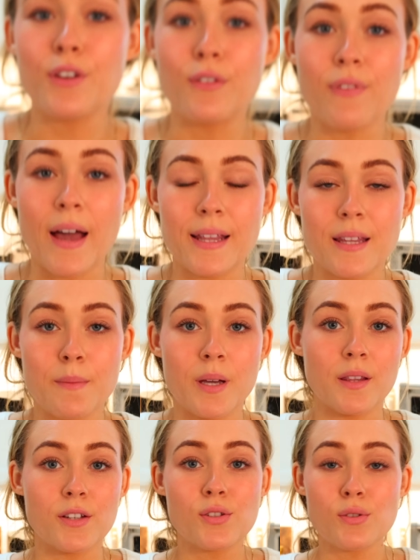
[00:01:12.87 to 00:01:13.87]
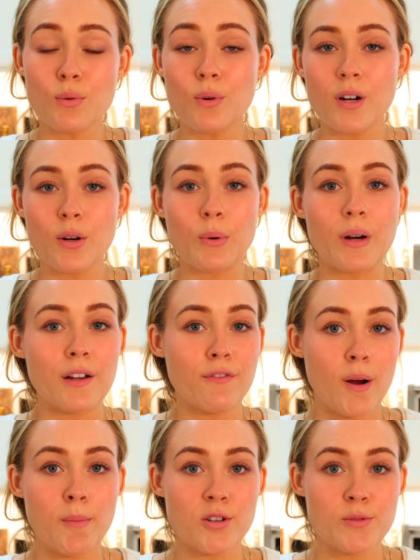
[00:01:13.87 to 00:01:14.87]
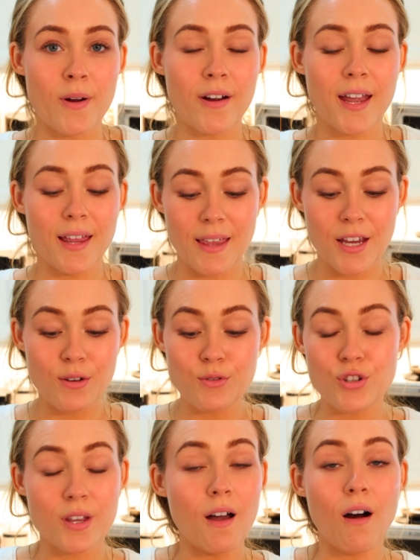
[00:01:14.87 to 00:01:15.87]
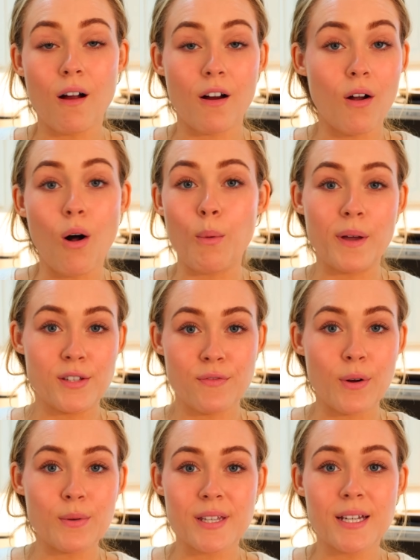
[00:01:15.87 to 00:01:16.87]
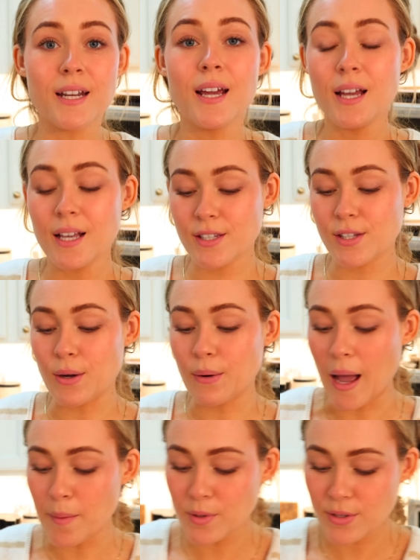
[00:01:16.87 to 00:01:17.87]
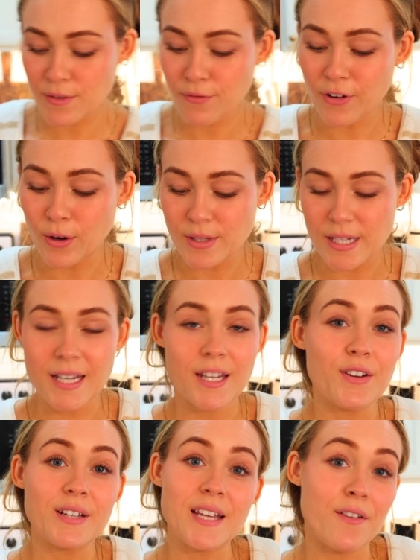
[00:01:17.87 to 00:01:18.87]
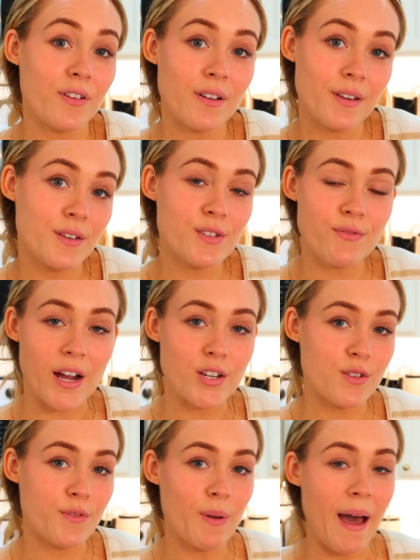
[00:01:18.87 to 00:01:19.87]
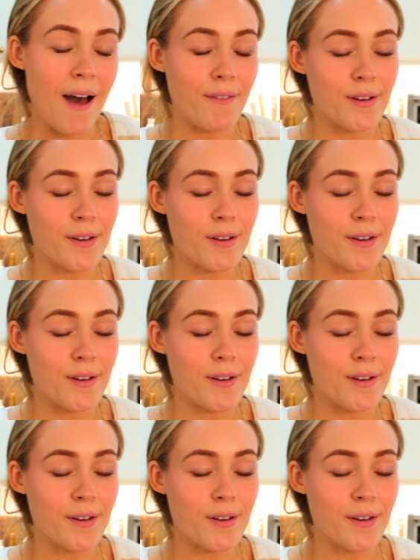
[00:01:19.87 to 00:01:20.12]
you'll find them in the store or at a farmer's market, they usually are always frozen. So I'm using frozen. You could definitely use fresh if you have